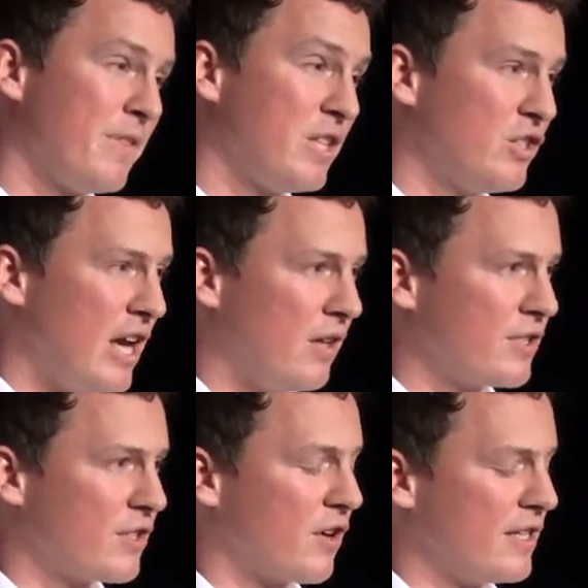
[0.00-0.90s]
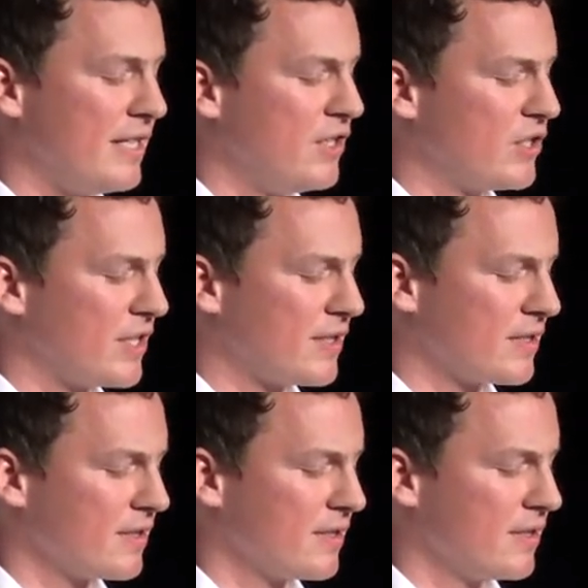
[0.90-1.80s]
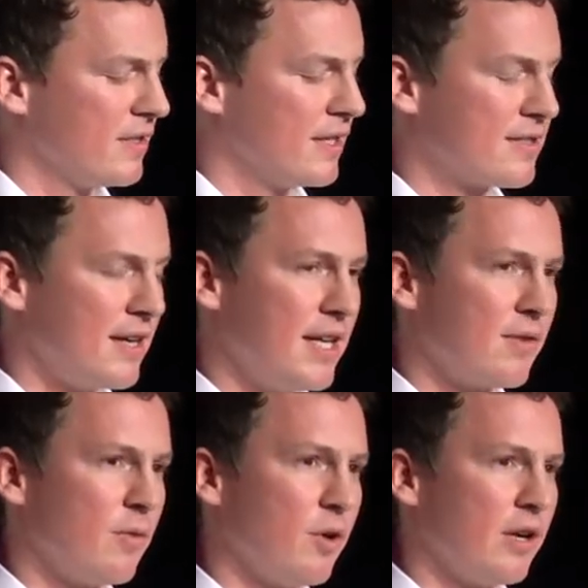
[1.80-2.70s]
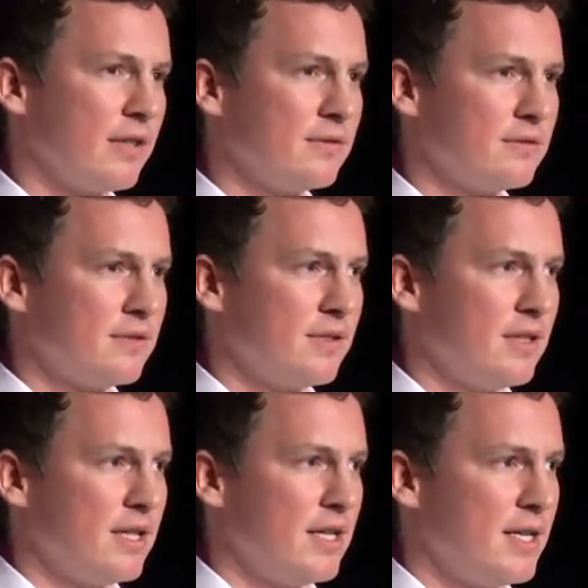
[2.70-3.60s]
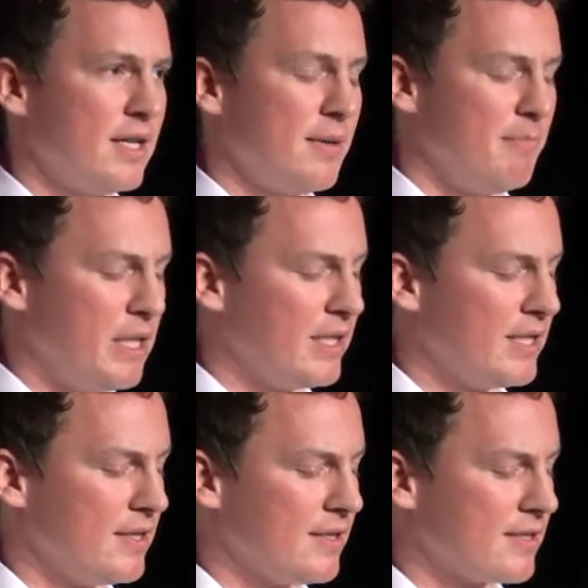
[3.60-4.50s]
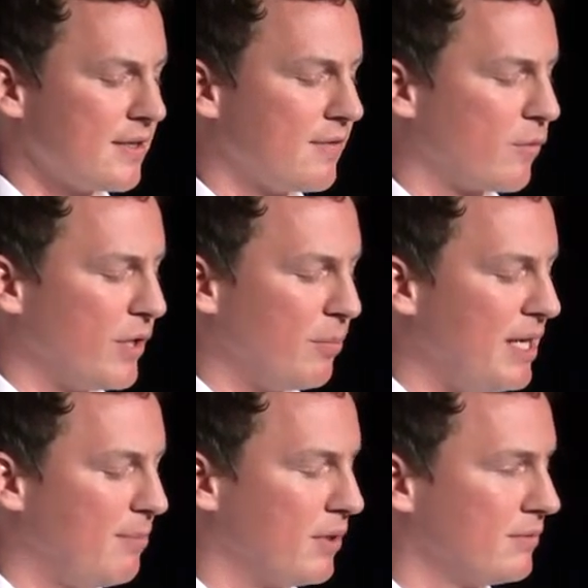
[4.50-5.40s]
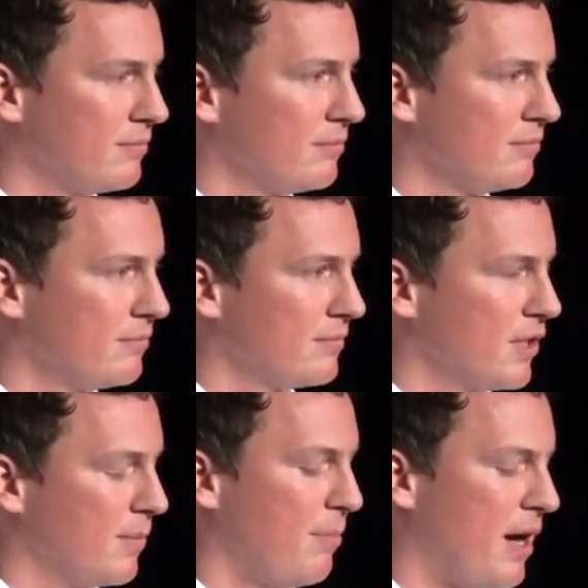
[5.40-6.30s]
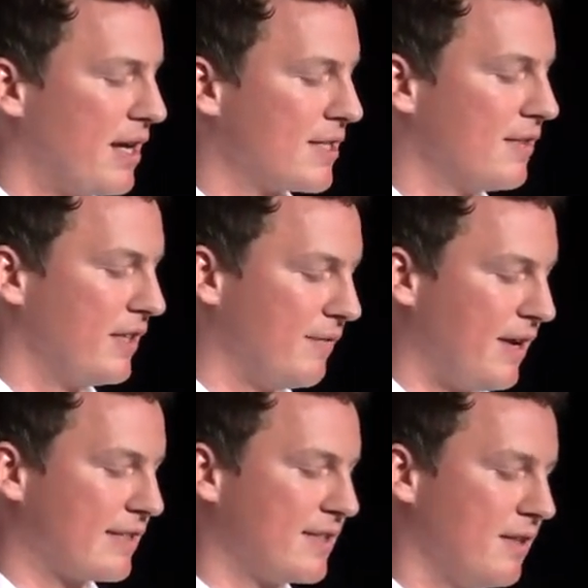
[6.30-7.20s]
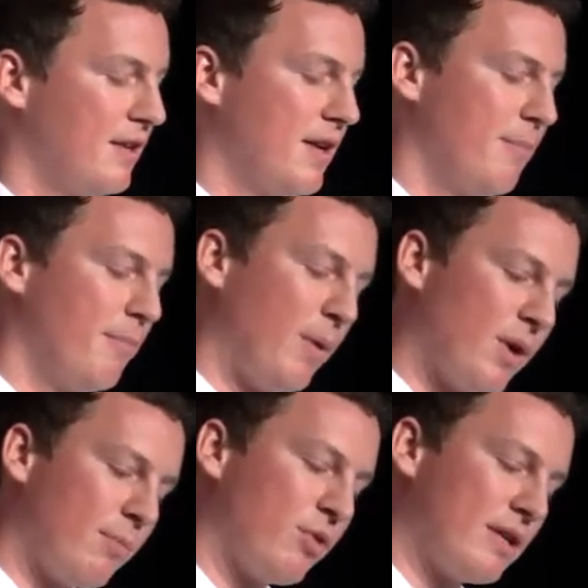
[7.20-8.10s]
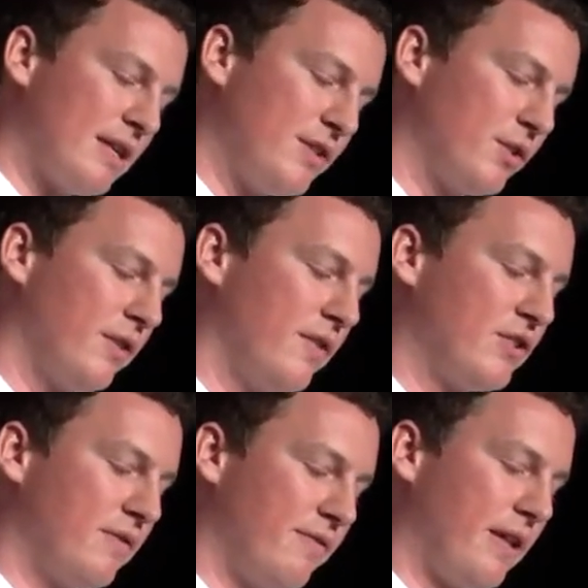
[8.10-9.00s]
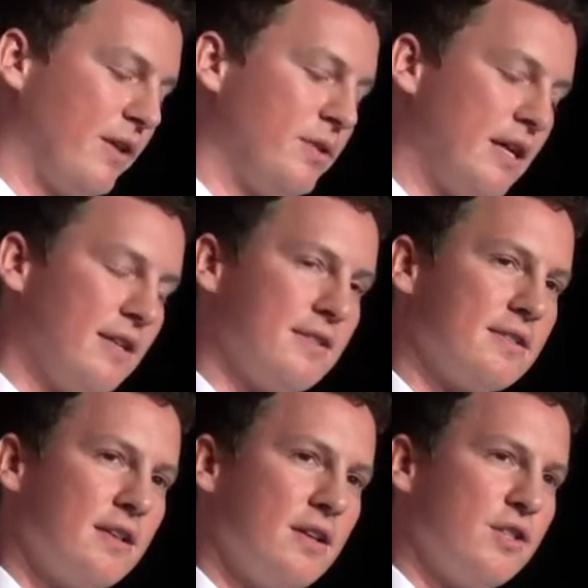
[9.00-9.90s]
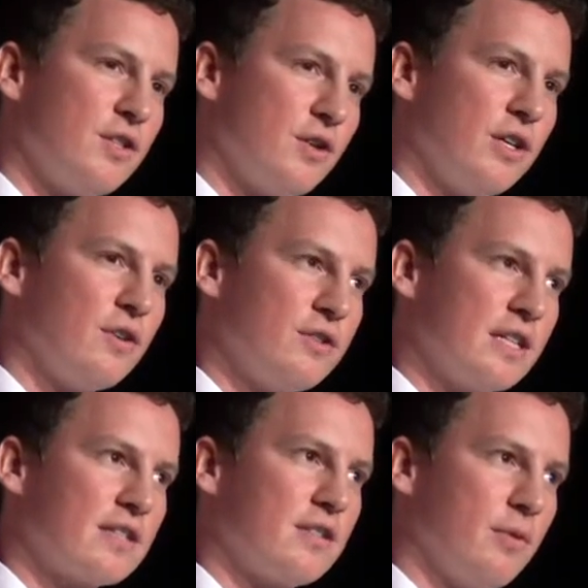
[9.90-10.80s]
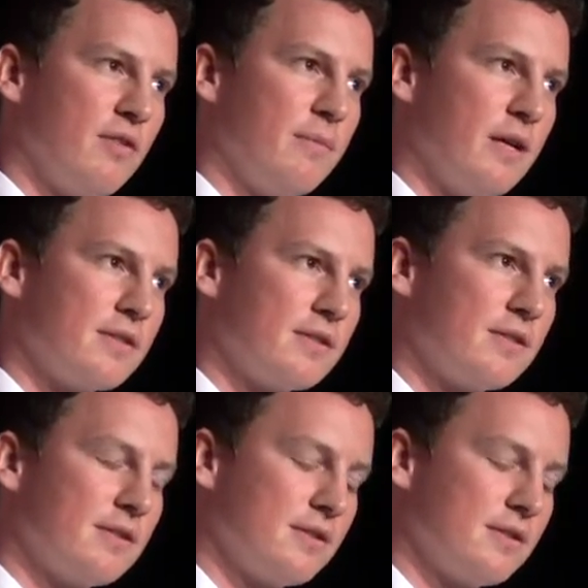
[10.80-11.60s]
The challenges are audacious, exciting, and rewarding. Millions of real people could be positively affected by what a Presidential Innovation Fellow does during her 6 to 12 months.